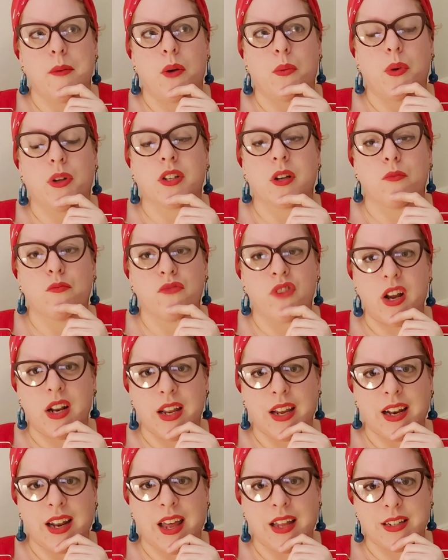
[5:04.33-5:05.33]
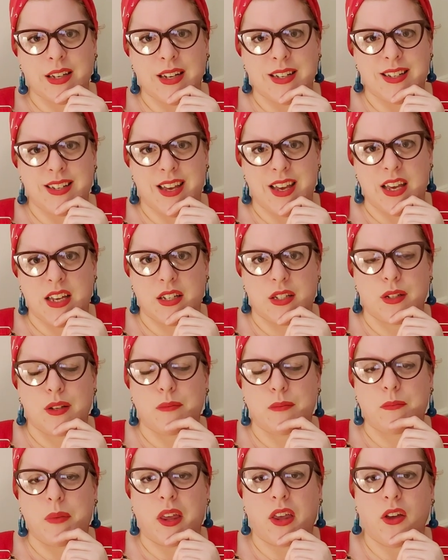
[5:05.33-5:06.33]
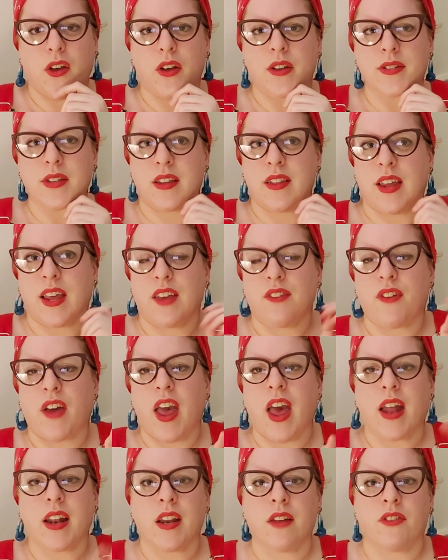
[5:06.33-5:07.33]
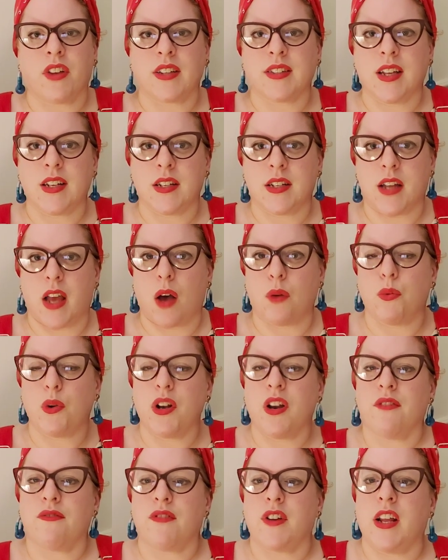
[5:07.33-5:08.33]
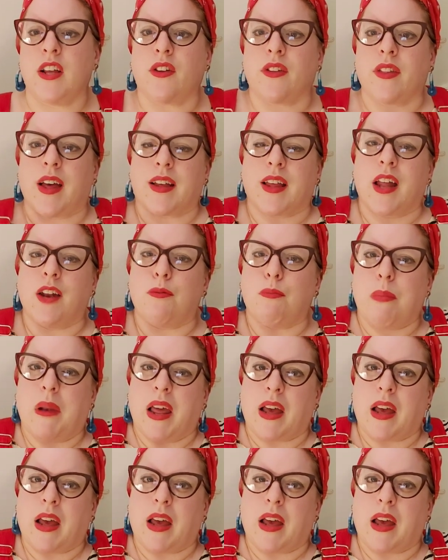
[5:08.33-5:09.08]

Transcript: which I'm really glad I did, because I think if I hadn't have extended it, I wouldn't have really got that kind of